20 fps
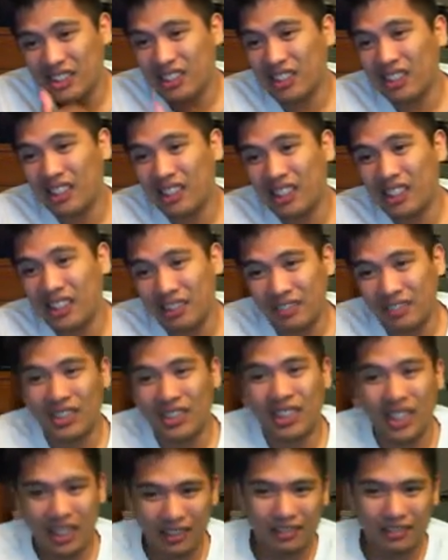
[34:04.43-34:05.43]
a lot
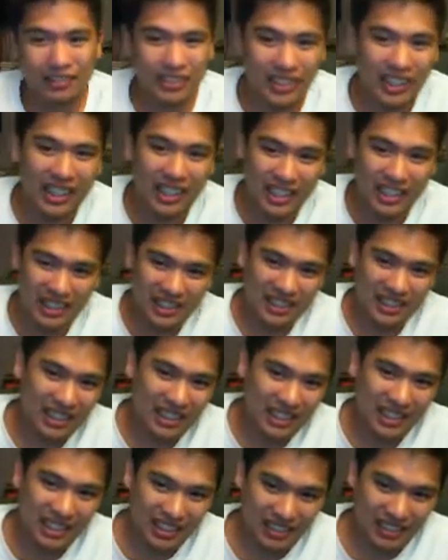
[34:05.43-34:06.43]
of tough guys in
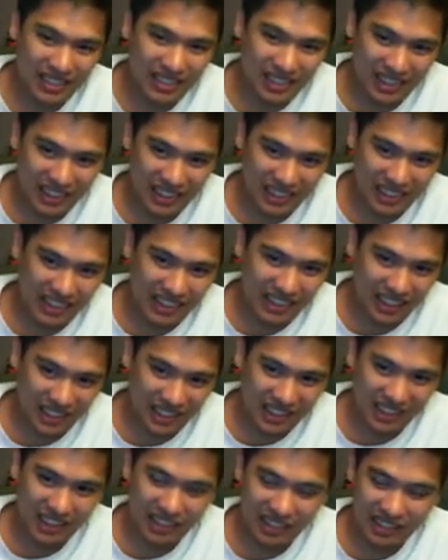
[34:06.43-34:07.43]
the UFC,
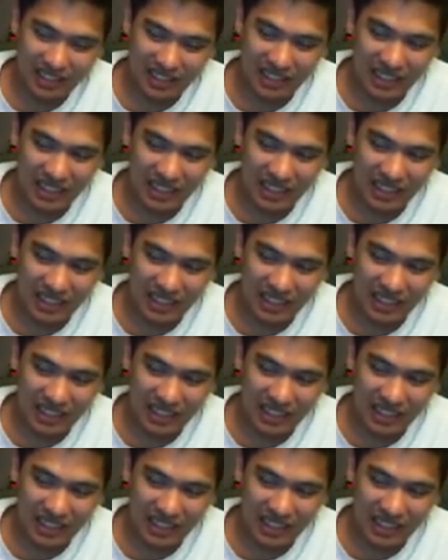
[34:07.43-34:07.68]
you know,